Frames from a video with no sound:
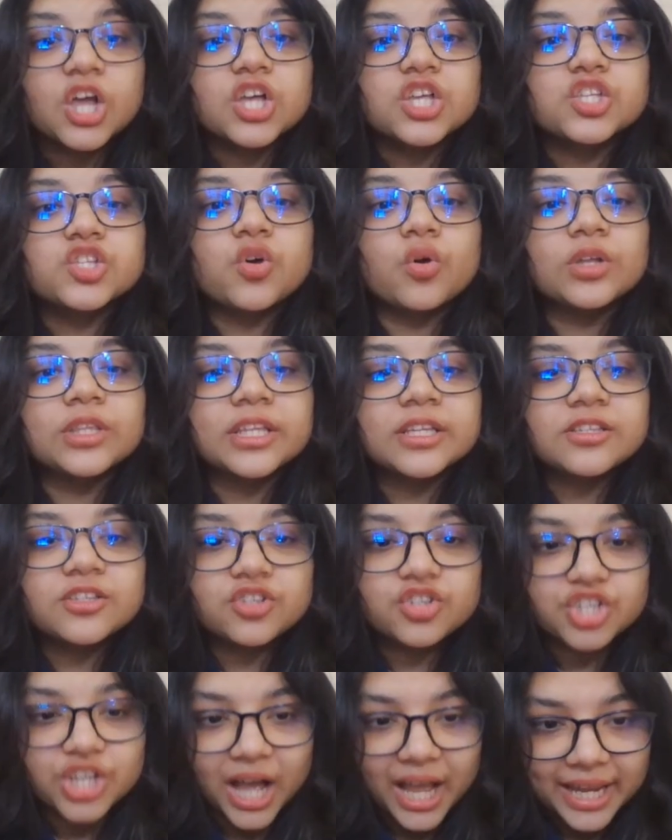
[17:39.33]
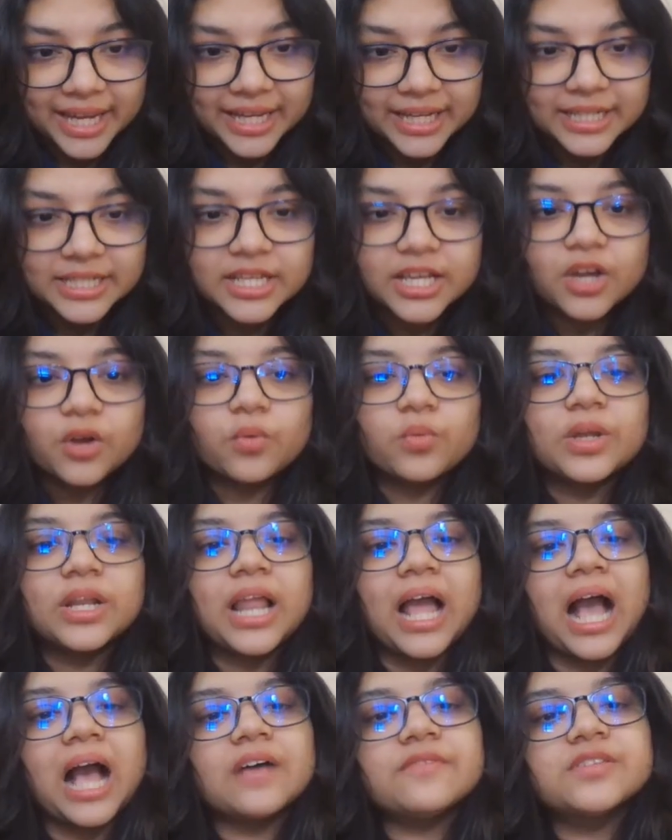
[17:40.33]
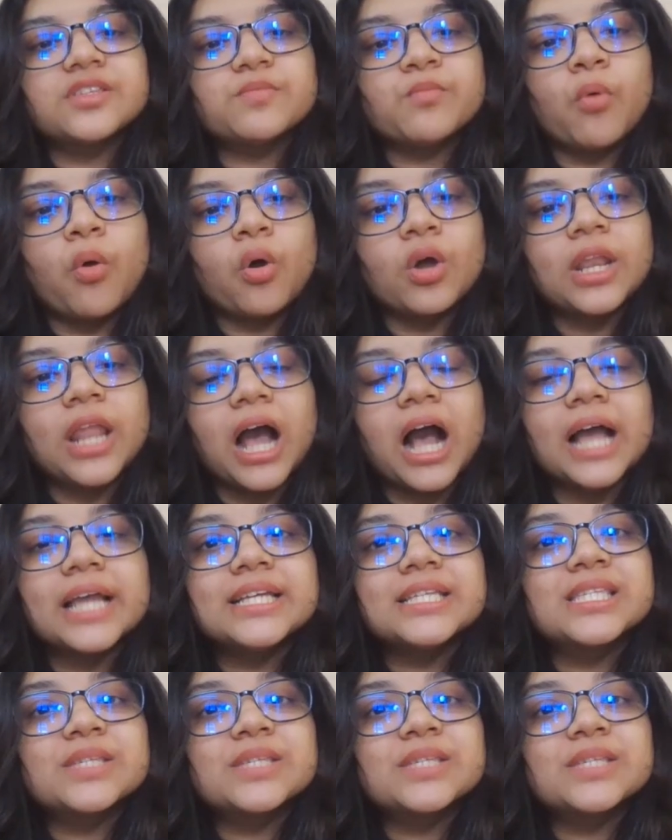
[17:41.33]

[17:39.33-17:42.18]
So this child will have small I,